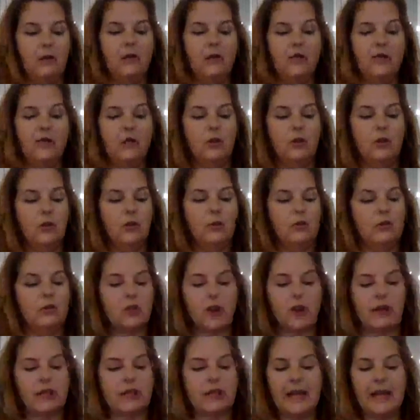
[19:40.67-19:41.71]
to
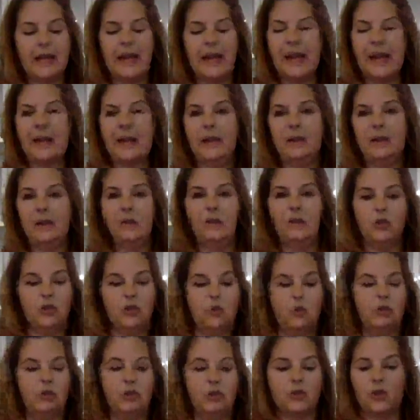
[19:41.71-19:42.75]
sauteing
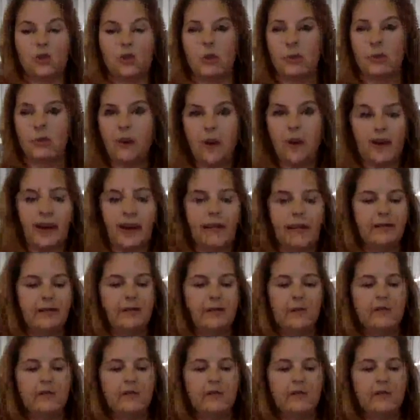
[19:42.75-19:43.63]
to stir fries